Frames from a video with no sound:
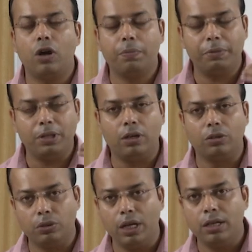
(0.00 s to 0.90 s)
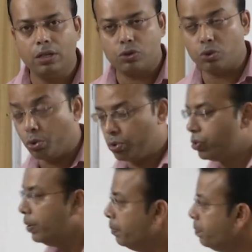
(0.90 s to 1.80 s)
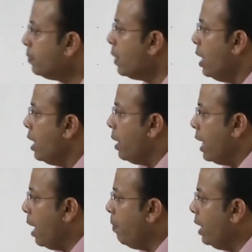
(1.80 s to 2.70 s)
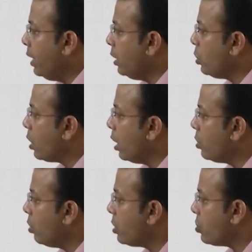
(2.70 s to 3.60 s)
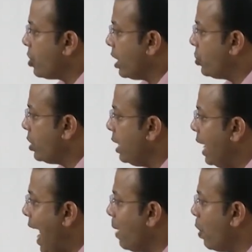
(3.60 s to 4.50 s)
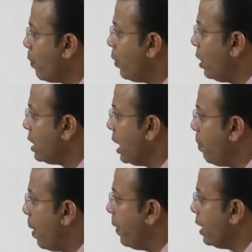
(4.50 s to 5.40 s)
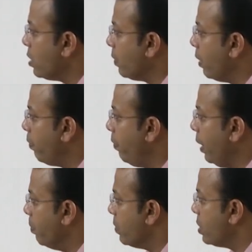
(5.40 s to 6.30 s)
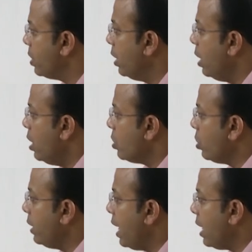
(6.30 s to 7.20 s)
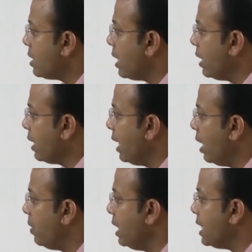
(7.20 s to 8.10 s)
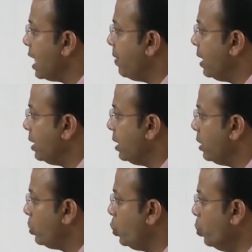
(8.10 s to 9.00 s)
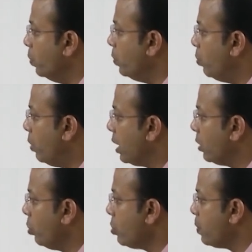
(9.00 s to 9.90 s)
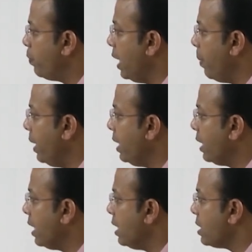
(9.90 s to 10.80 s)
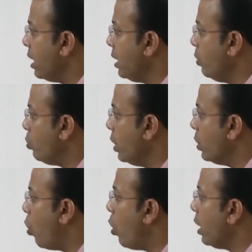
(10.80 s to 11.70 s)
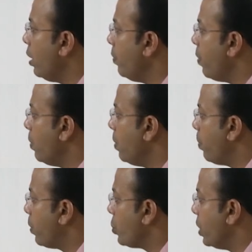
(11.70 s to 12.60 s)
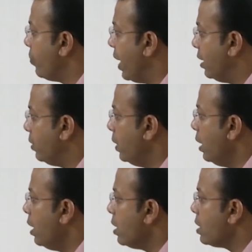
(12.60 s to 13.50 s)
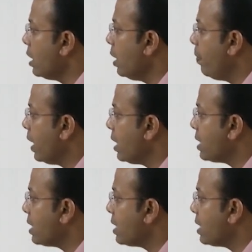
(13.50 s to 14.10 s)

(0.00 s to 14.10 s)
or maybe onto the source. Ability to control structural and morphological properties of the films. So, there are certain kind of disadvantages too. What are those? Filament degradation due to a non-uniform evaporation rate, significant